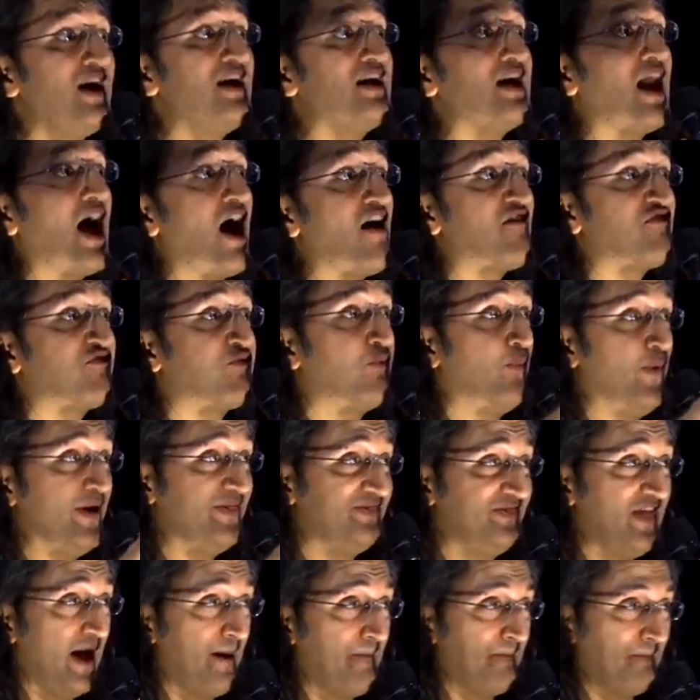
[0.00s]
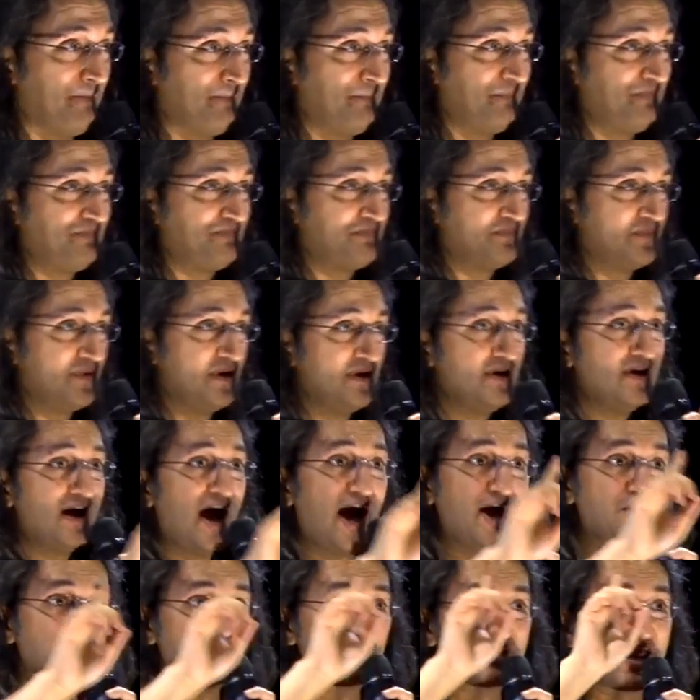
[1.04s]
and laugh with them.
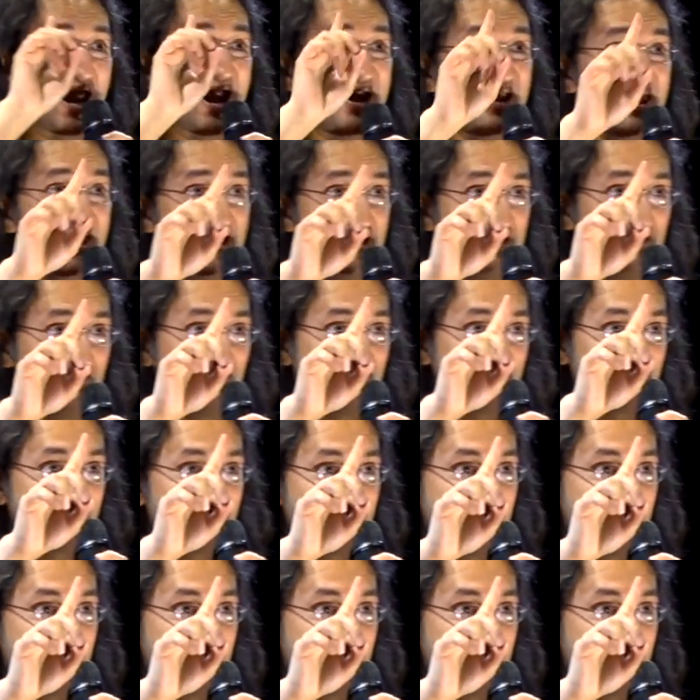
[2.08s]
Are you ready?